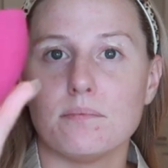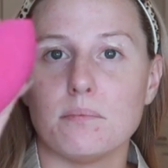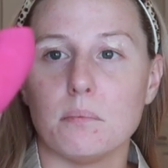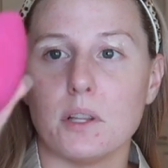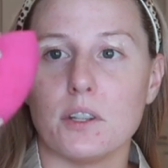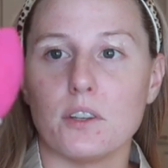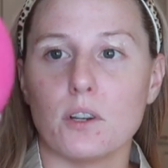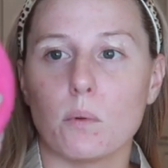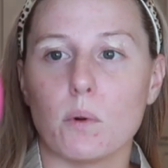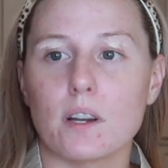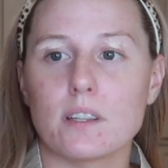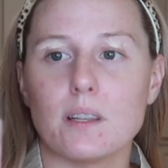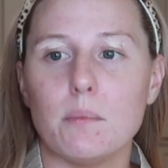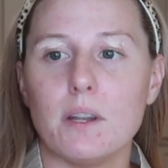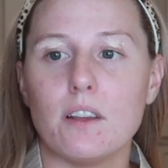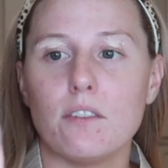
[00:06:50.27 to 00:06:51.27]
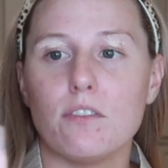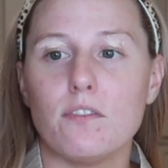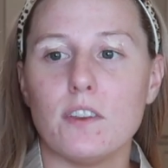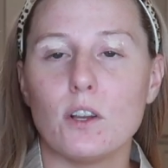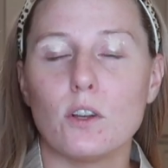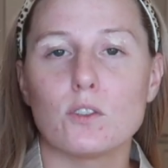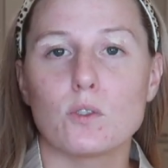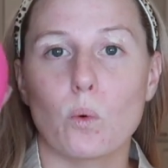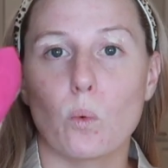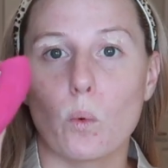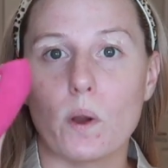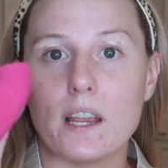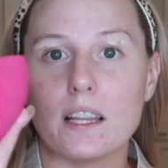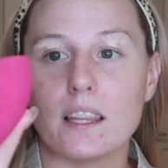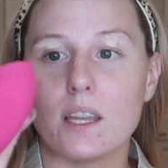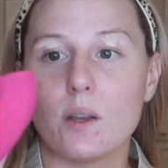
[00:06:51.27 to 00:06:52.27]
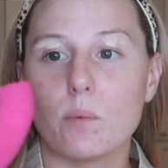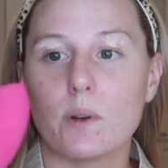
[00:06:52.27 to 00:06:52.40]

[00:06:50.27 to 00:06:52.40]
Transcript: blender works. I mean, it feels really,